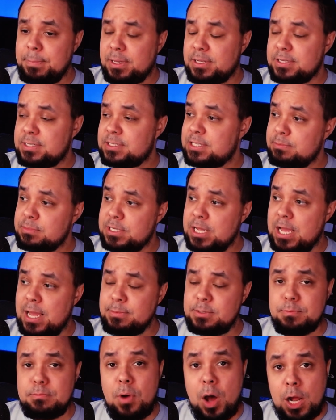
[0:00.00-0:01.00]
because
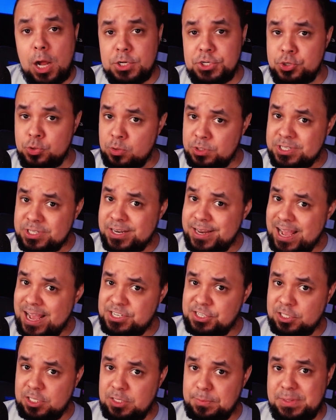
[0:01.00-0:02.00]
sometimes modules can
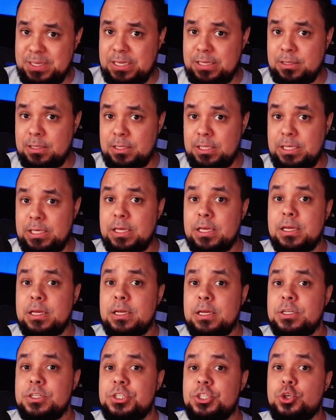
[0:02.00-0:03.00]
actually be the
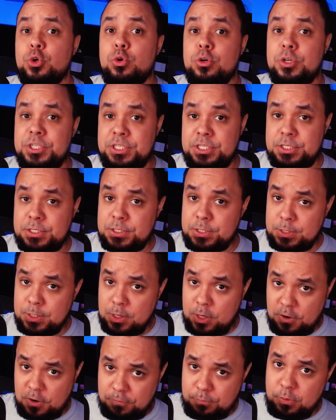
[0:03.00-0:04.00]
source
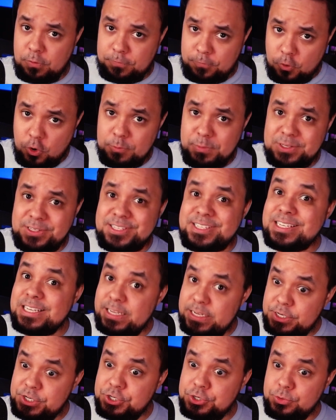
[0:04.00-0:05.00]
of performance
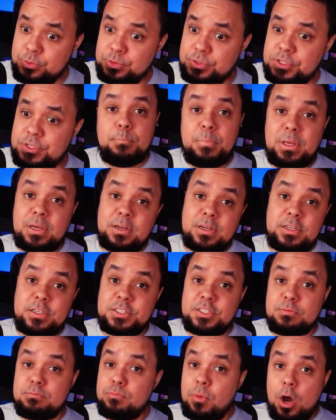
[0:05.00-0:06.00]
issues,
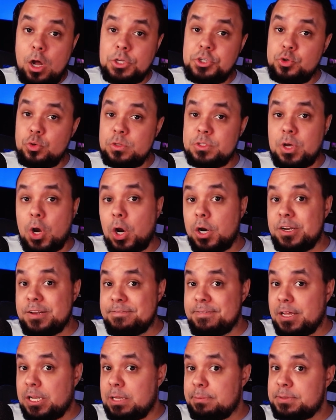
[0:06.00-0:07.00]
because modules are
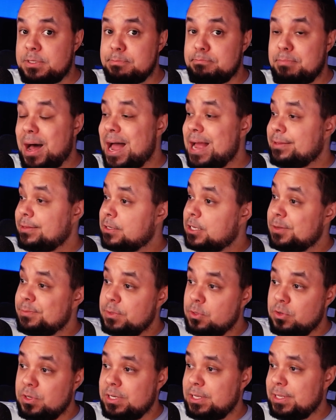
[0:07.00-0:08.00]
developed by the
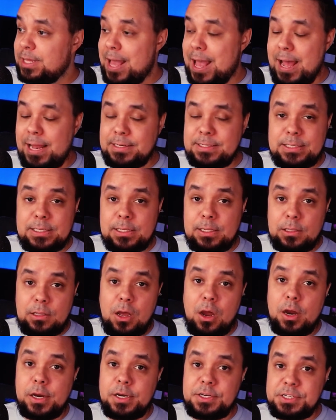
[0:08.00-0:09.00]
community at
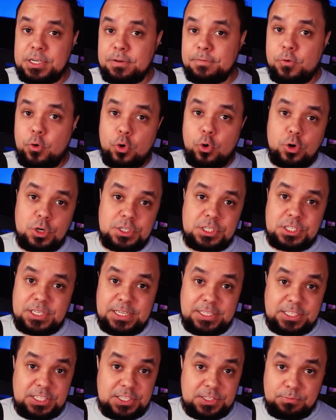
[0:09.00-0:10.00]
large, and of course
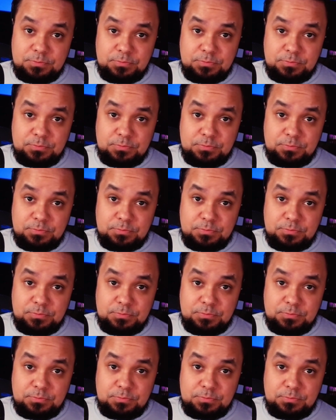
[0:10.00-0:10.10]
it's